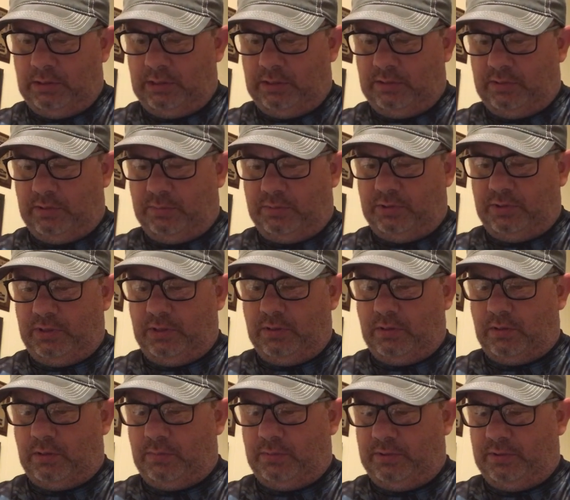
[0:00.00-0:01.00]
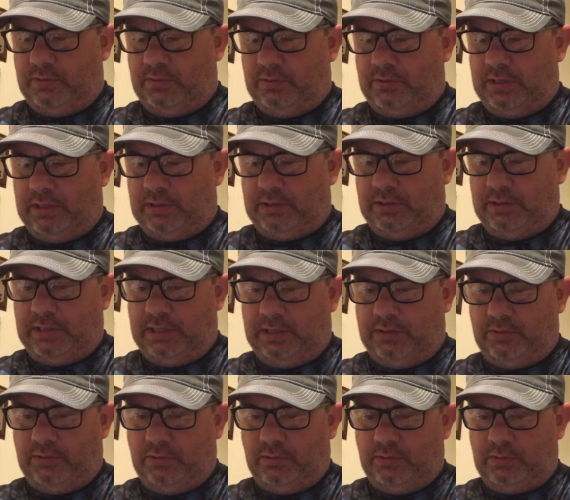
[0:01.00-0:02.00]
and some Seaguar, but this is actually
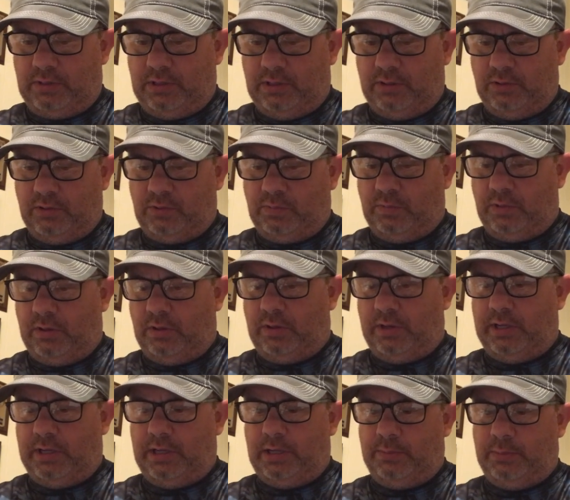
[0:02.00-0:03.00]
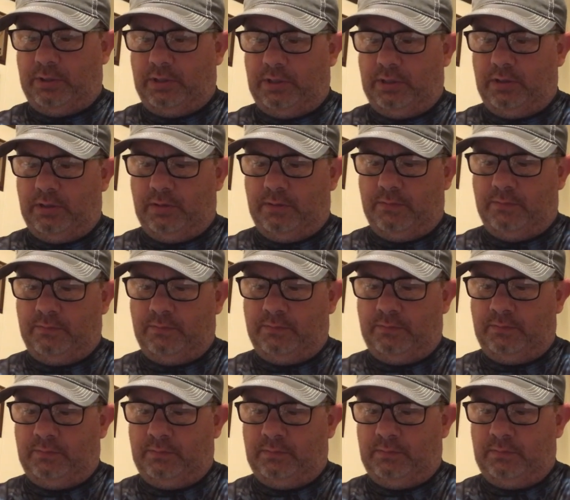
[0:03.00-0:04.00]
Tatsu. It's got a little smaller diameter, and
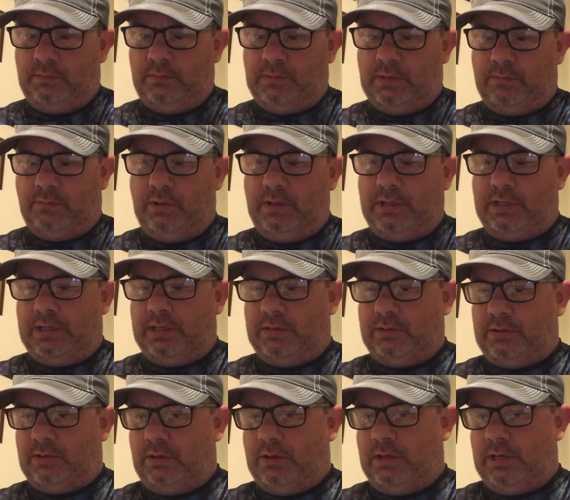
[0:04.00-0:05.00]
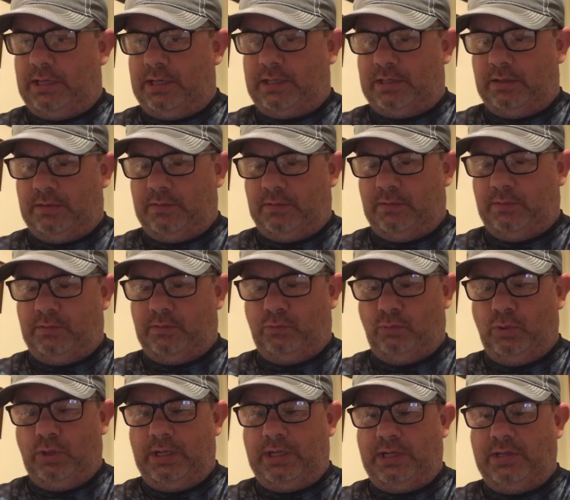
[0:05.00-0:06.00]
I've really kind of started liking it. It's
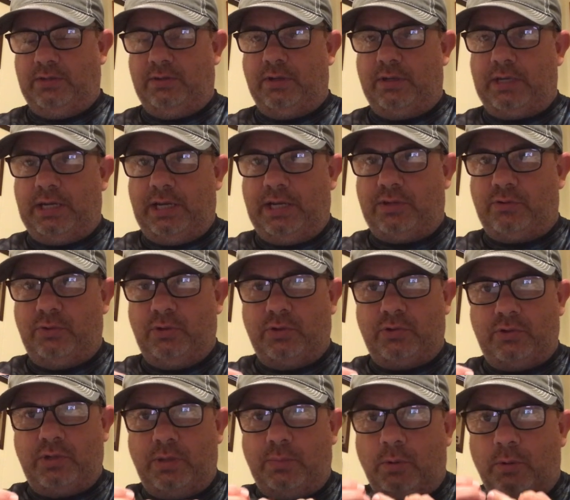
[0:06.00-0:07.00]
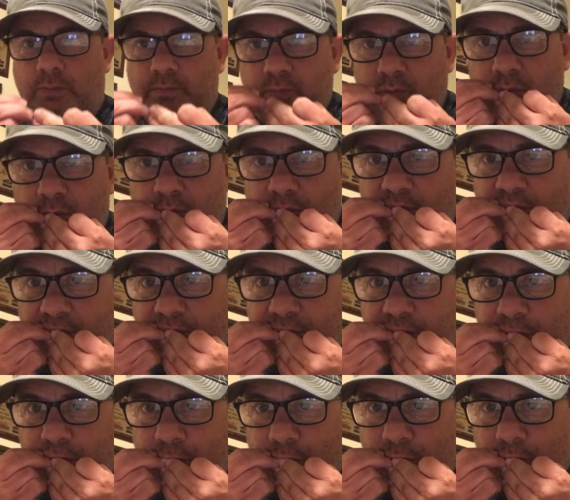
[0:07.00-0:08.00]
really easy to cast, real supple.
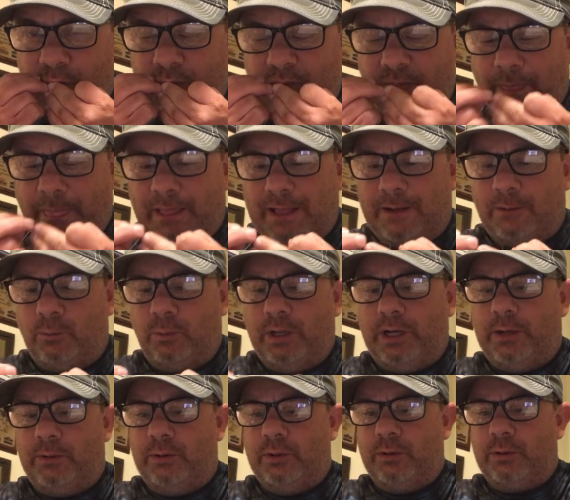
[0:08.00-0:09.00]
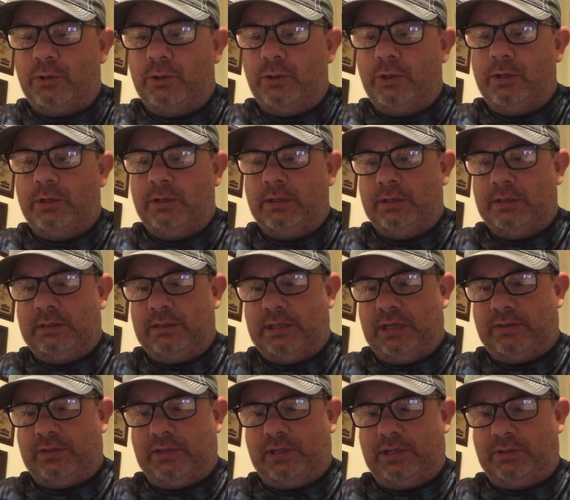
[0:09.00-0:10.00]
Got to wet it real good.
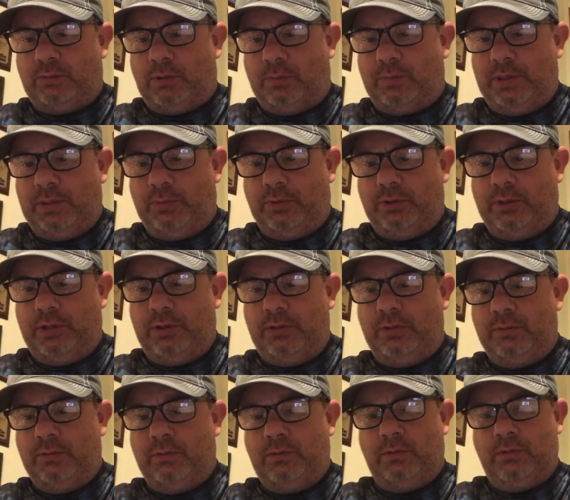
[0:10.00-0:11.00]
I think that's what people do